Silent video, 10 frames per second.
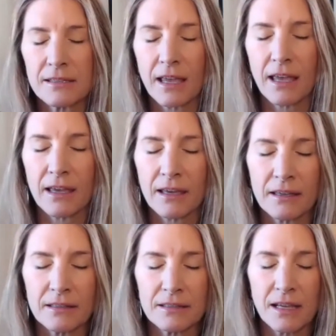
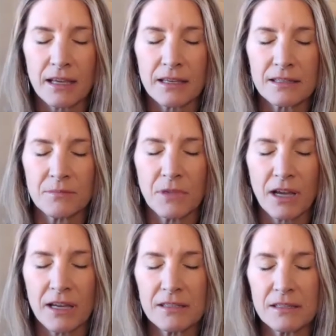and take some
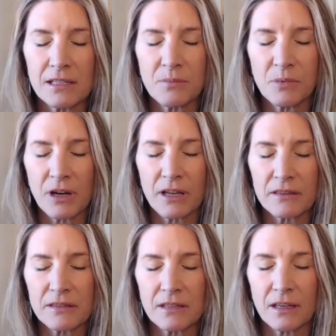nice deep
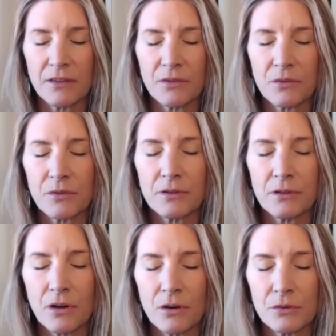breaths in through the
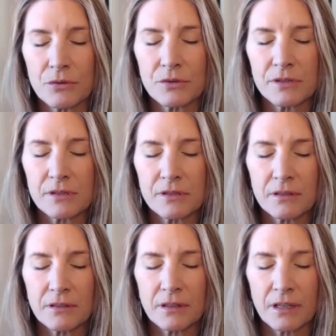nose
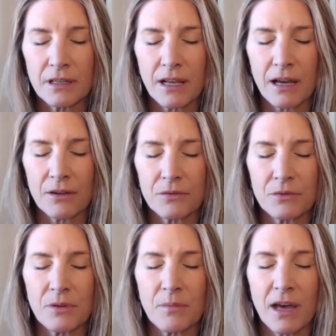and out through
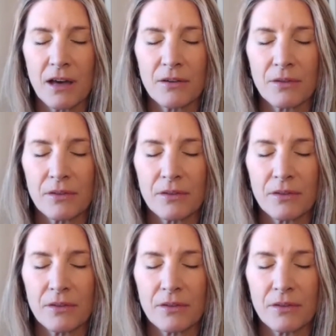the mouth.